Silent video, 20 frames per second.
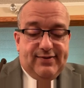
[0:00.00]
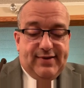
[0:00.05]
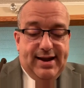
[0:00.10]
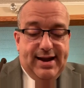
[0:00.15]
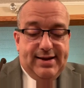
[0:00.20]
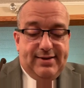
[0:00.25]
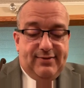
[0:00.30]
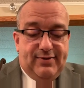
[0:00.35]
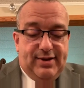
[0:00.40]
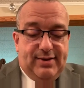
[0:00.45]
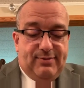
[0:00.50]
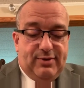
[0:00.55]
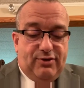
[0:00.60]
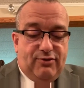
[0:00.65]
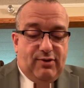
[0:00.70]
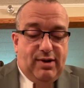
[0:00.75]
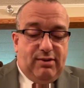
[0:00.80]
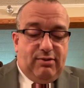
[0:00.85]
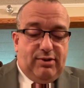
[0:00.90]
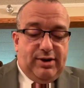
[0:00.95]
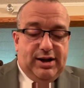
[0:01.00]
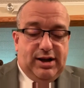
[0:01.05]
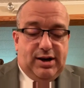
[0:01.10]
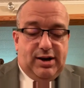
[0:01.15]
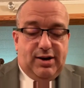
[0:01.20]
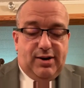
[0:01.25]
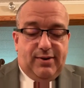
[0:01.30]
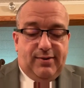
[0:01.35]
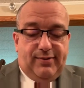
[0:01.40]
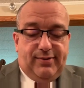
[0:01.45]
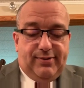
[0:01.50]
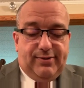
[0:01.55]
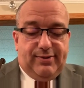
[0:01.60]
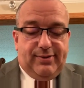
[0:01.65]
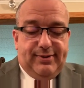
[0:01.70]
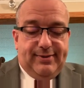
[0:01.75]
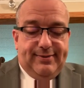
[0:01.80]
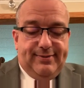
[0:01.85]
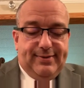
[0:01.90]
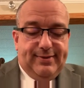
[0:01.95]
saying to them that dwell on the
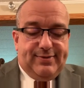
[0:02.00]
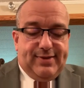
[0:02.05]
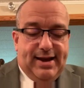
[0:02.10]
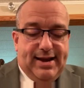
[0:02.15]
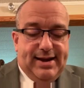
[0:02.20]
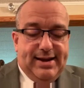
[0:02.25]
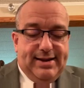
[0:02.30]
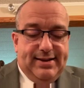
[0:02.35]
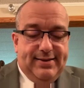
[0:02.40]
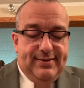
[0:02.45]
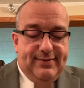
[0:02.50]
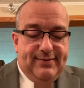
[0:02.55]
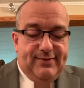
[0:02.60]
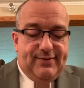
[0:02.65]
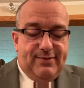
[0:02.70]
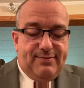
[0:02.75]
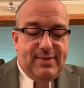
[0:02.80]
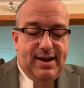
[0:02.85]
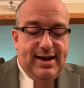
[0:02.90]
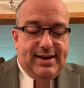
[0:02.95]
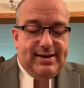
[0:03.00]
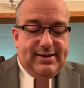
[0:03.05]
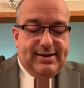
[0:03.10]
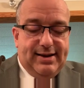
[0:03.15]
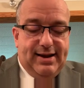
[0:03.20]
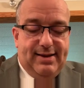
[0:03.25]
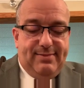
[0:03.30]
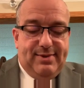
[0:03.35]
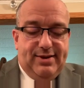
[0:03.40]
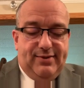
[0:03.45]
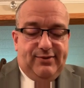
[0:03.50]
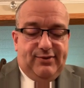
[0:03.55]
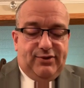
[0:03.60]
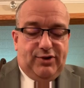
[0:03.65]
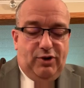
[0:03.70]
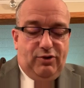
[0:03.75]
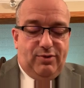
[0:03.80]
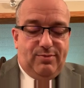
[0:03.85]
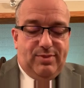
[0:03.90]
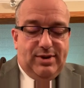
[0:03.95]
earth that they should make an
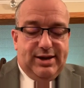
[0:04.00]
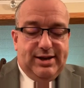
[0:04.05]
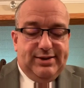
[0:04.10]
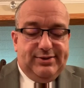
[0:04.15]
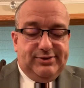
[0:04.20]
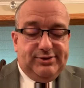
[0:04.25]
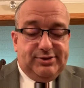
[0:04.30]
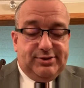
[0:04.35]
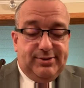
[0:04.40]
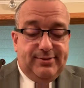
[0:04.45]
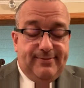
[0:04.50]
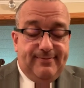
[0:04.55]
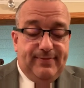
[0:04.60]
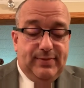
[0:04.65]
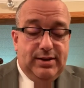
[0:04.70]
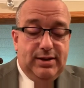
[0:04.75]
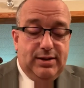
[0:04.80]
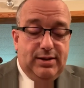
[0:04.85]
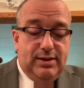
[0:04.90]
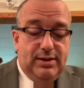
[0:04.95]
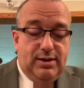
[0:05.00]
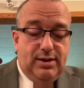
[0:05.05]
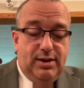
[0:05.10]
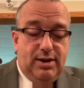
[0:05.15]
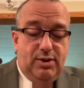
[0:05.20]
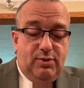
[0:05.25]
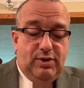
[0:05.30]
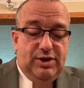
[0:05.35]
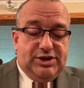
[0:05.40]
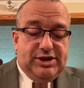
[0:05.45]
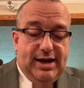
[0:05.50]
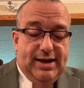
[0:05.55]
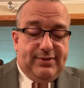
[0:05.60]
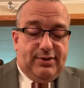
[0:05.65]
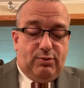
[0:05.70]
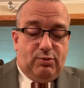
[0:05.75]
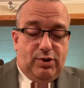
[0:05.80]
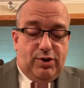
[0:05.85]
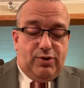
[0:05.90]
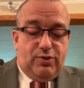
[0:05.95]
image to the beast which
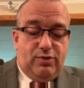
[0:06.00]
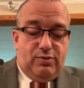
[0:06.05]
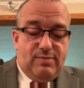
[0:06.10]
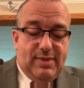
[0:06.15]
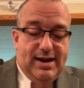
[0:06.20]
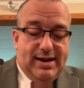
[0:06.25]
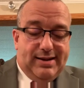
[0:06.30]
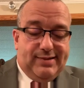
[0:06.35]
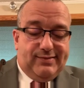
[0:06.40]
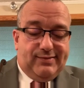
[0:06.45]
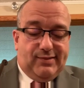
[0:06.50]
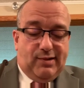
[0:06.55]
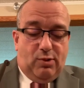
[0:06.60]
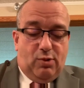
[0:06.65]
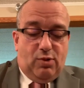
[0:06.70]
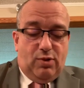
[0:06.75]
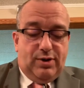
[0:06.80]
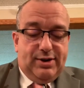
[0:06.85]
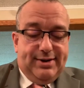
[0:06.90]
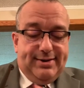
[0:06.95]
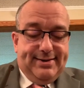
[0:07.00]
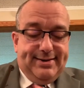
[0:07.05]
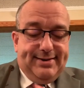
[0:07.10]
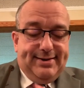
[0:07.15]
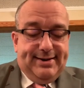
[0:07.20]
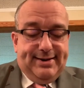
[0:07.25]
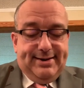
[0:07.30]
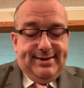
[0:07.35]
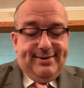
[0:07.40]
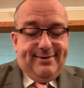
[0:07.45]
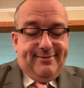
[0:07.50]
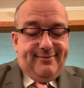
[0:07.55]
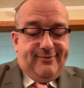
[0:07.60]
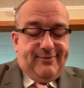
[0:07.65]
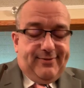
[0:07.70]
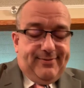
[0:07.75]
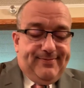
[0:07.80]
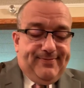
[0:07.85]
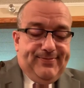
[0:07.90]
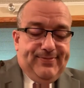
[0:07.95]
had the wound by a sword and did
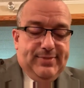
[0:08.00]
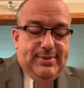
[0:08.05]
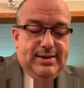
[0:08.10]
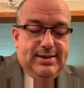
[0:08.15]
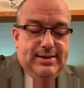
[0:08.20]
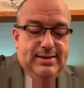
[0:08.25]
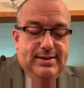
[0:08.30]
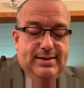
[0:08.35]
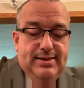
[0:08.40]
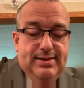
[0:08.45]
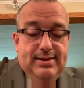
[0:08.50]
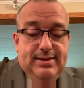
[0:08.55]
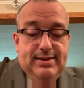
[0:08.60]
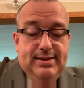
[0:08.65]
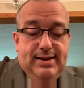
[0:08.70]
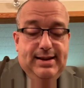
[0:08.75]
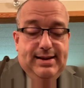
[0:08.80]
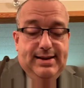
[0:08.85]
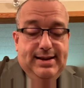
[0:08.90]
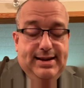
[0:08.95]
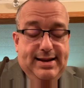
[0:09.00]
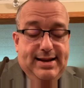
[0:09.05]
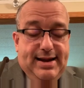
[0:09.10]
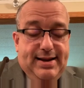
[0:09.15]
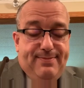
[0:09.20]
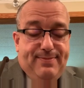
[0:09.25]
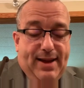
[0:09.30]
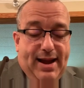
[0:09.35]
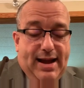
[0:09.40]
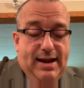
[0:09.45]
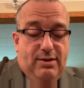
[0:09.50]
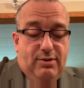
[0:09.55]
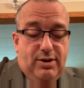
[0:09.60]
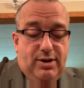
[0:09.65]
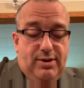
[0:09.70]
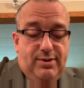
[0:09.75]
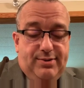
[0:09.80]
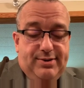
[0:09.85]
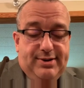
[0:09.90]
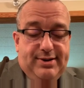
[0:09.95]
live. And he had
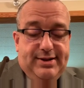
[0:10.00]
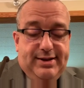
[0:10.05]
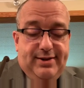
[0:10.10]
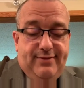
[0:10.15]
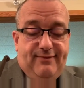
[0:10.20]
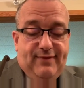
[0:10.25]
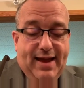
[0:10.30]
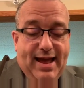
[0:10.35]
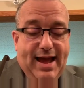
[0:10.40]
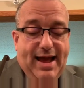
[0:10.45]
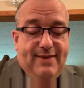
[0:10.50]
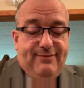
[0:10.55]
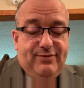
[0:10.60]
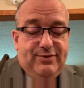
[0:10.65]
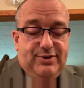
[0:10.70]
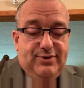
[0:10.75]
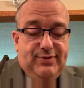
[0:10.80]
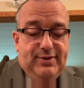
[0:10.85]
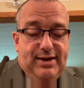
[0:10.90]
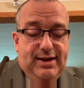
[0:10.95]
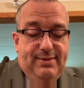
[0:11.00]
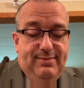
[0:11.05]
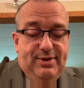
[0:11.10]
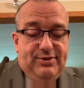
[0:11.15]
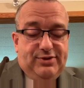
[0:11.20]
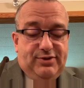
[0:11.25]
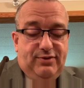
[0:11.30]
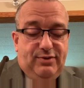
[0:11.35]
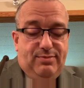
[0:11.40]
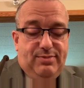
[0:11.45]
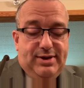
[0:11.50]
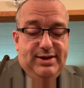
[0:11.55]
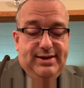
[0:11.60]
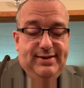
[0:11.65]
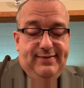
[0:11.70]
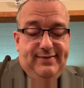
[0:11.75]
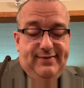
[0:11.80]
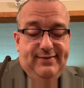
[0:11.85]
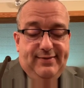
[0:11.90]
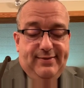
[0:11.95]
power to give life unto the image of the
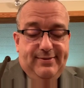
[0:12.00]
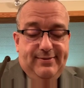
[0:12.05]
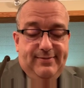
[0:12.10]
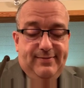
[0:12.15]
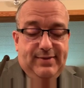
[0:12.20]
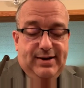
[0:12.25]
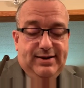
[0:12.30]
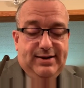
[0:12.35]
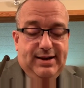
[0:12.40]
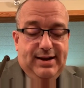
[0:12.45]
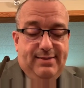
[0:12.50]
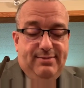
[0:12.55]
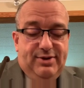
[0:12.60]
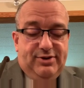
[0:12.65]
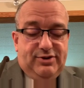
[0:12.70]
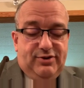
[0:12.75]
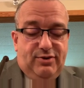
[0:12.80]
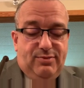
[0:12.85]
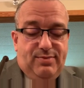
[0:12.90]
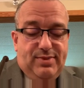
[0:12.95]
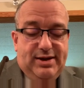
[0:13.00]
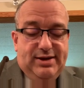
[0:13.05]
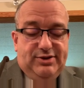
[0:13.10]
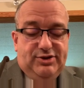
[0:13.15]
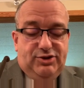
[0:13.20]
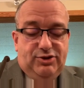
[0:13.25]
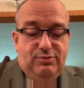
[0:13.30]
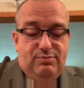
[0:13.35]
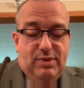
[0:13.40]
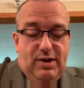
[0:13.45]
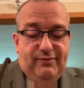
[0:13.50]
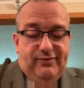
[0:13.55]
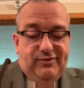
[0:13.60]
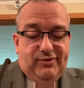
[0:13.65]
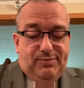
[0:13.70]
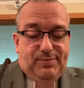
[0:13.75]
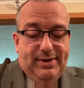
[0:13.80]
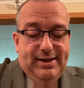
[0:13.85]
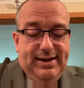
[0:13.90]
beast, that the image of the beast should both